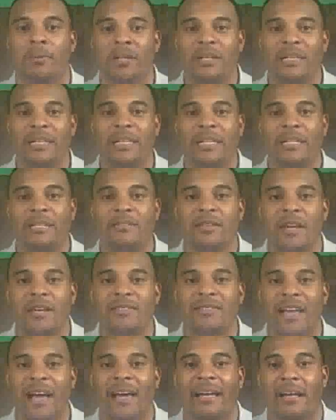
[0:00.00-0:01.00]
please
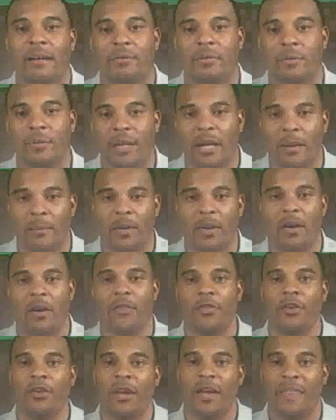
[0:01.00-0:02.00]
sign up to become an
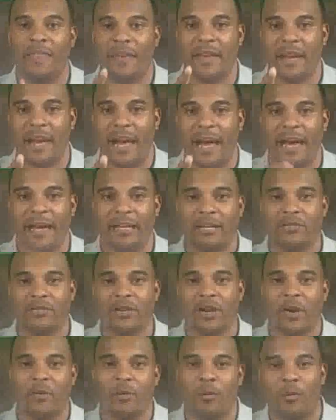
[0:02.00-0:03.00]
author, and then I can
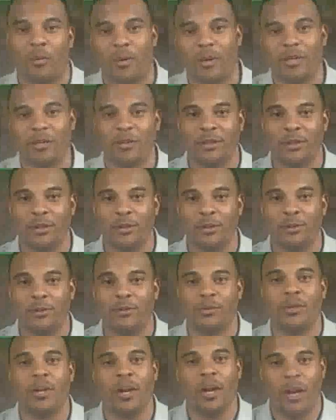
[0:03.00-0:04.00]
start reporting the
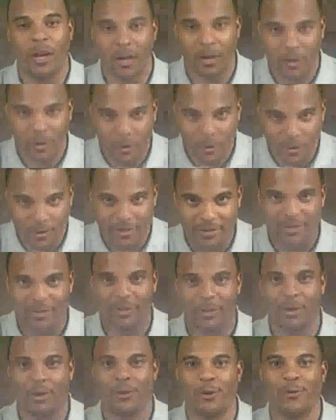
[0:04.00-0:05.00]
news according
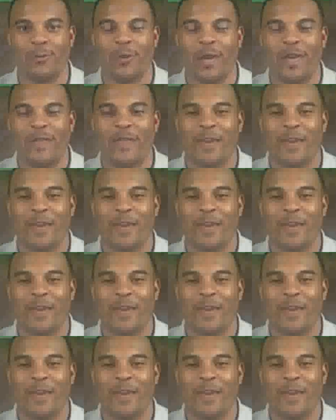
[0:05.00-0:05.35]
to you.